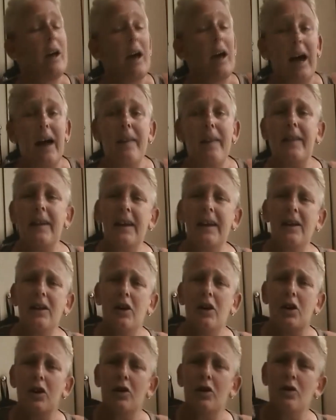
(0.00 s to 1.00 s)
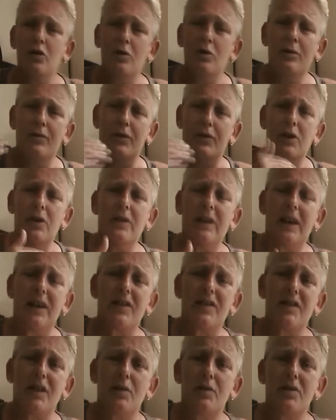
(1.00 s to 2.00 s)
And then you've learnt that
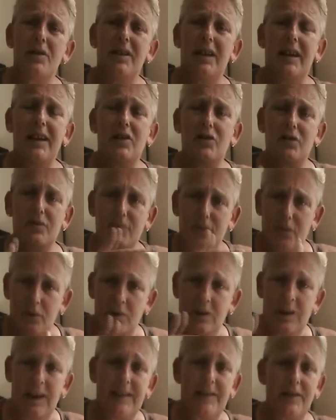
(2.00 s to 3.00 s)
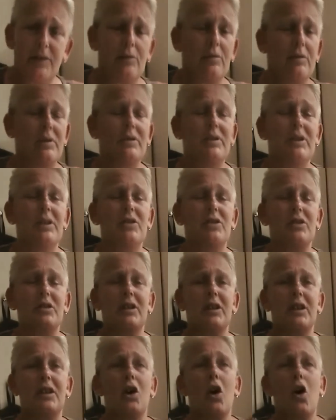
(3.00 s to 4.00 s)
association through classical
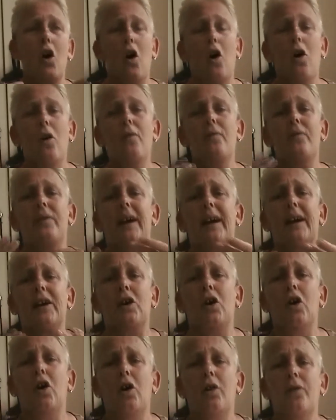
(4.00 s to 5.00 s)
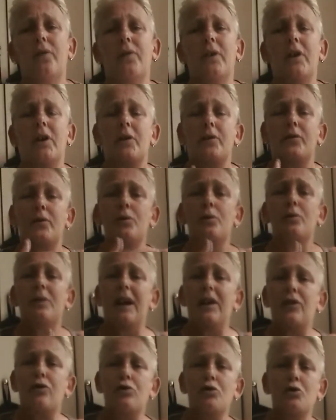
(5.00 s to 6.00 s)
conditioning of that cough through
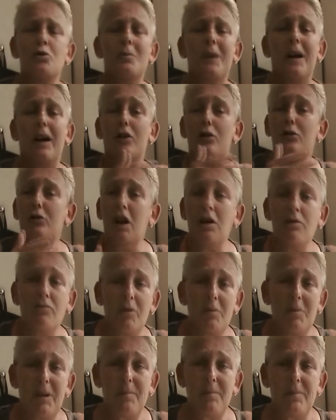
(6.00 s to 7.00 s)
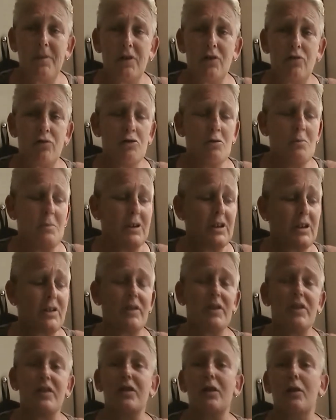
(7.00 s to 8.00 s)
that trauma. You don't remember the trauma because
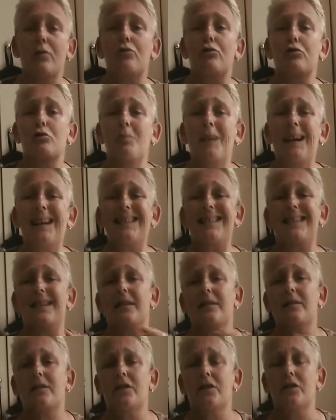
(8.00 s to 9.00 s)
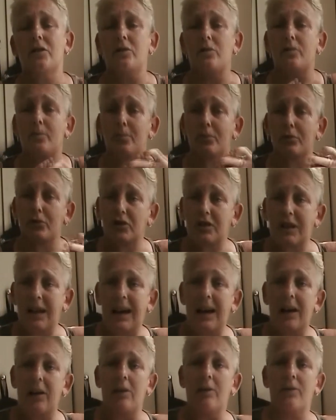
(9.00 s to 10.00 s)
it's so traumatic that you've pushed it
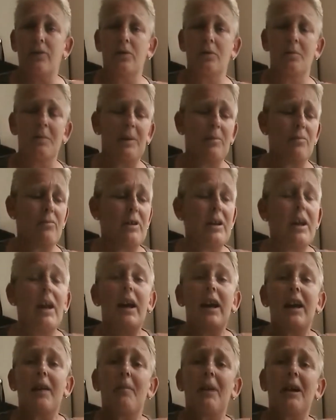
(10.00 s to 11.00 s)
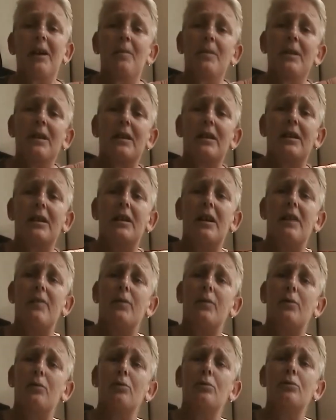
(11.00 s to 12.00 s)
out of your memory. It may be in
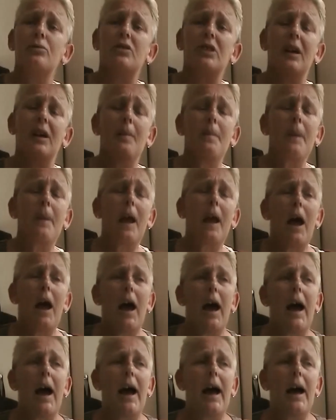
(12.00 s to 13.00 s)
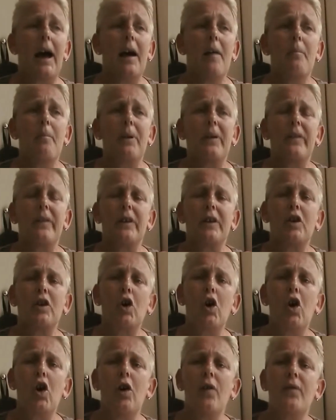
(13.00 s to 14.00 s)
another altar. But the
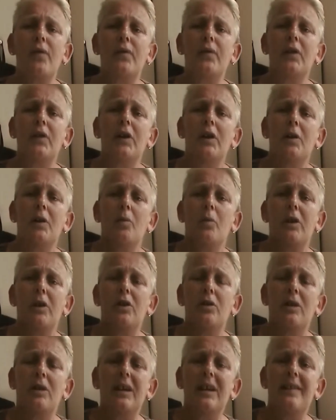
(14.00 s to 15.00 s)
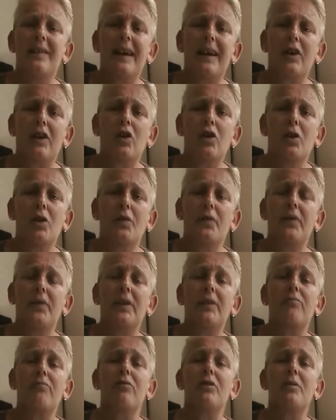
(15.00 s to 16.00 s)
cough, when you hear that cough,
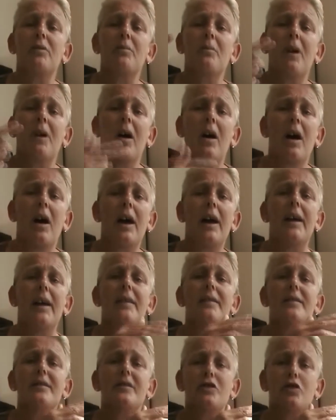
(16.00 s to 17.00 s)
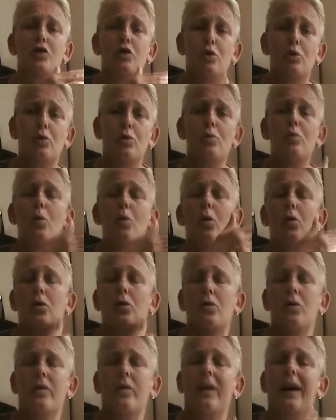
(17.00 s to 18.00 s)
it reminds you,
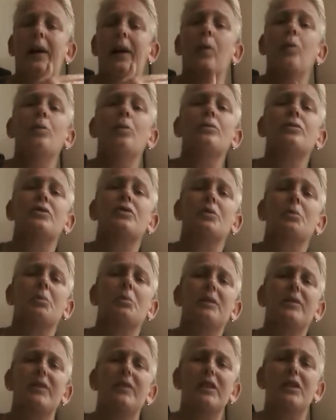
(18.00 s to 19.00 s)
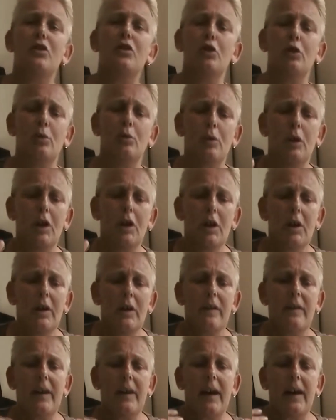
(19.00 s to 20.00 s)
or that altar within you,
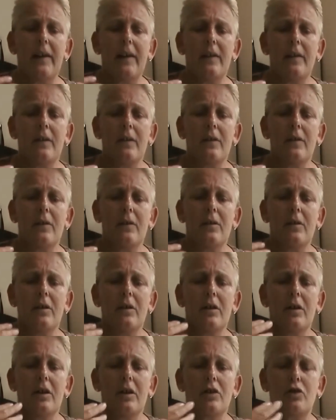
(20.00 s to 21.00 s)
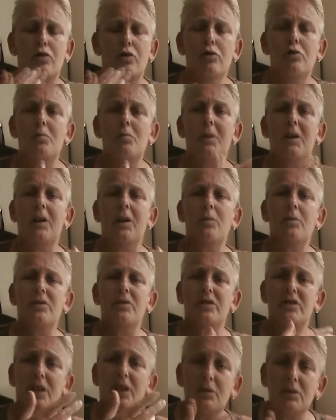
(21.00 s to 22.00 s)
that a trauma was
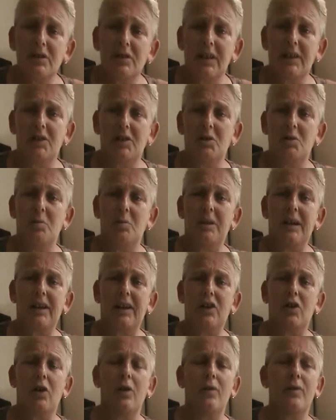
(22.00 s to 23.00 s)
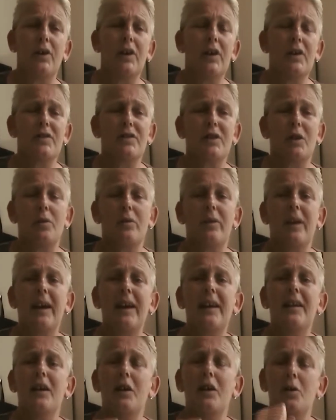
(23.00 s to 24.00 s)
associated with that cough. So
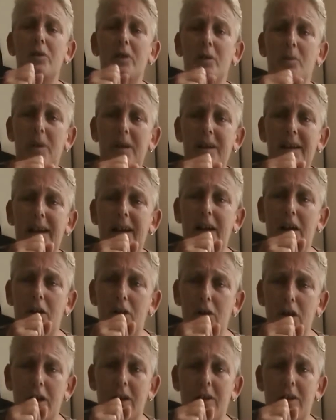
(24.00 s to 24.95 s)
they know that when they go,